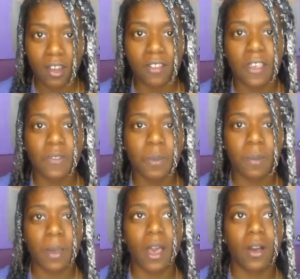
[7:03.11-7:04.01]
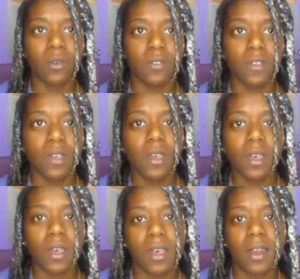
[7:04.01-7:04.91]
It takes me about
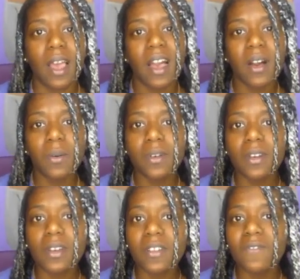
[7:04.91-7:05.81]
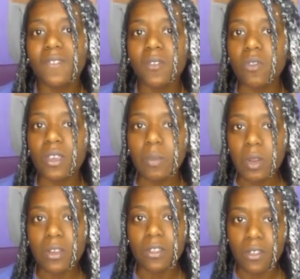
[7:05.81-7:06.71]
an hour and 15
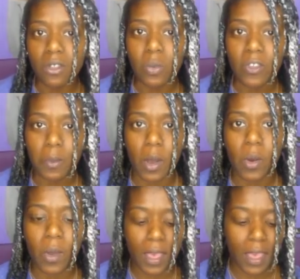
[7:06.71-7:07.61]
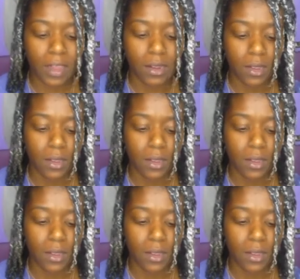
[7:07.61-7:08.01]
minutes to twist my whole head.